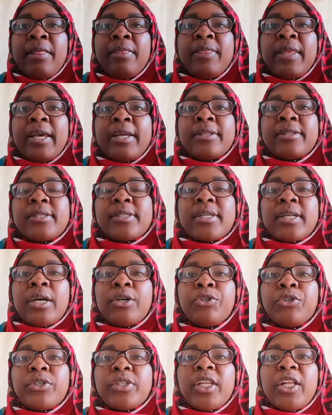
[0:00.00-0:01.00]
then
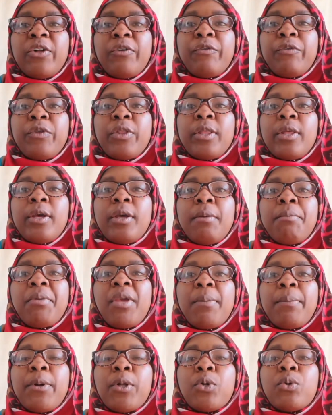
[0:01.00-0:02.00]
surround yourself with
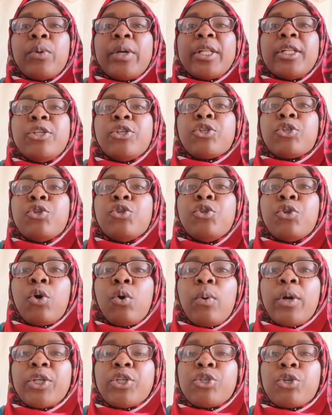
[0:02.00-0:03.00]
people who at least know
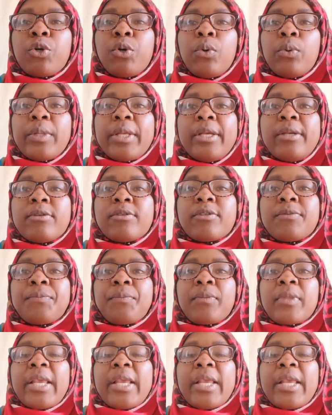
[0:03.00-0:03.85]
what your goal is